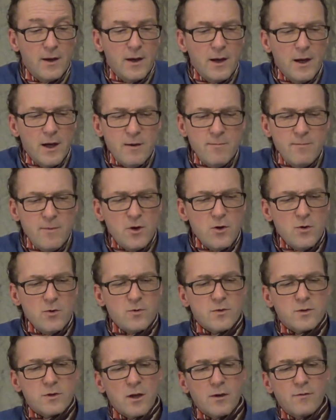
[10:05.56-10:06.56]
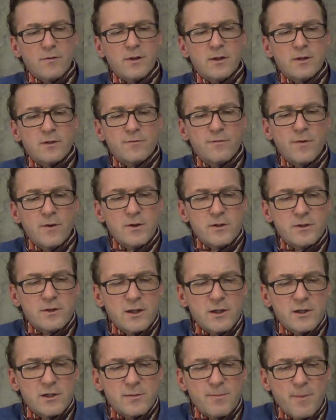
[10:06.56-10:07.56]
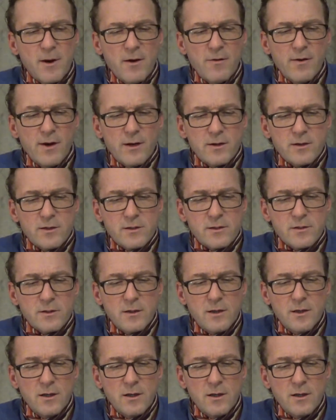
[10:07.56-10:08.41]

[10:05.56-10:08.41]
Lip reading: He mused over this first experience.